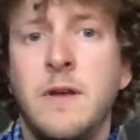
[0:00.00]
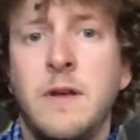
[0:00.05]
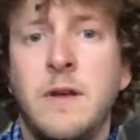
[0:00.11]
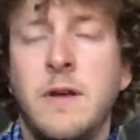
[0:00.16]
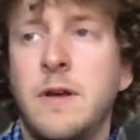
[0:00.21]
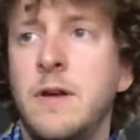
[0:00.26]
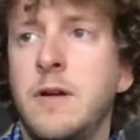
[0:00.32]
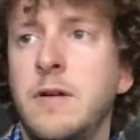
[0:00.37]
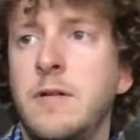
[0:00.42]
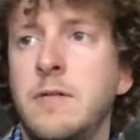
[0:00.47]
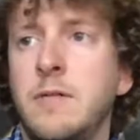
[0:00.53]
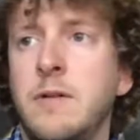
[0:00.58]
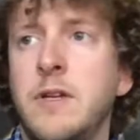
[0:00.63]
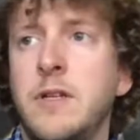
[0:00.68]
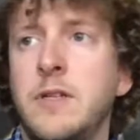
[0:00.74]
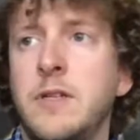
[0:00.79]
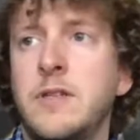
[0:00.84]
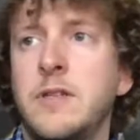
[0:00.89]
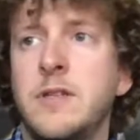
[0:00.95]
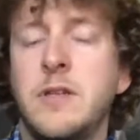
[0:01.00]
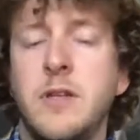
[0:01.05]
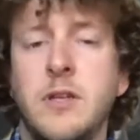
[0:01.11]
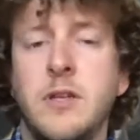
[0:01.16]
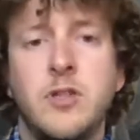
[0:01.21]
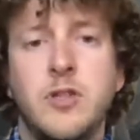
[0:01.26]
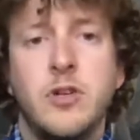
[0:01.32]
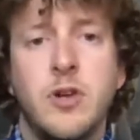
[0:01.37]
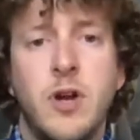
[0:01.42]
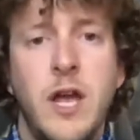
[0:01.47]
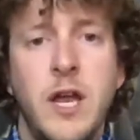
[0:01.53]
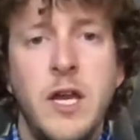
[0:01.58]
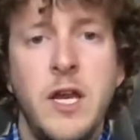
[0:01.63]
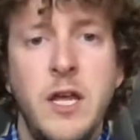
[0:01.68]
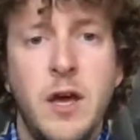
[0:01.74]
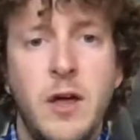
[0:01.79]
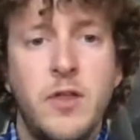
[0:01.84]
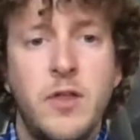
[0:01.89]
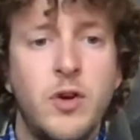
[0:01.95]
All right, is there
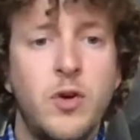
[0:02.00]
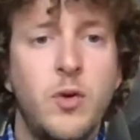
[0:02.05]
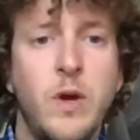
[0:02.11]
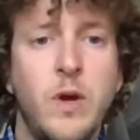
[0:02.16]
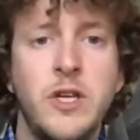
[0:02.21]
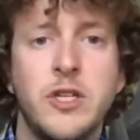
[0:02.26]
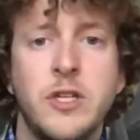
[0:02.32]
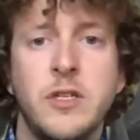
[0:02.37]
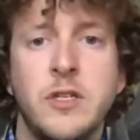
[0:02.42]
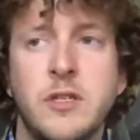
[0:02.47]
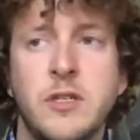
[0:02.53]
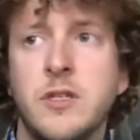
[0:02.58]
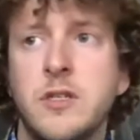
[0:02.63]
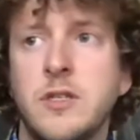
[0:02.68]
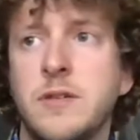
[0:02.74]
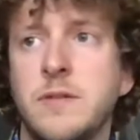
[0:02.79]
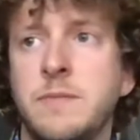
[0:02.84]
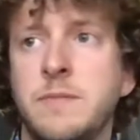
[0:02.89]
any other questions?